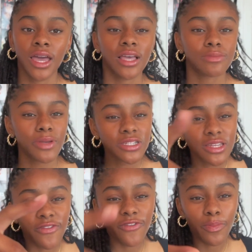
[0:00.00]

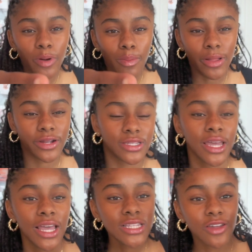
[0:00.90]
especially football players.
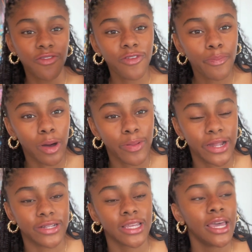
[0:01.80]
It's the football
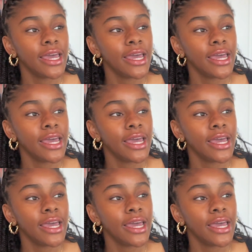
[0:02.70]
players.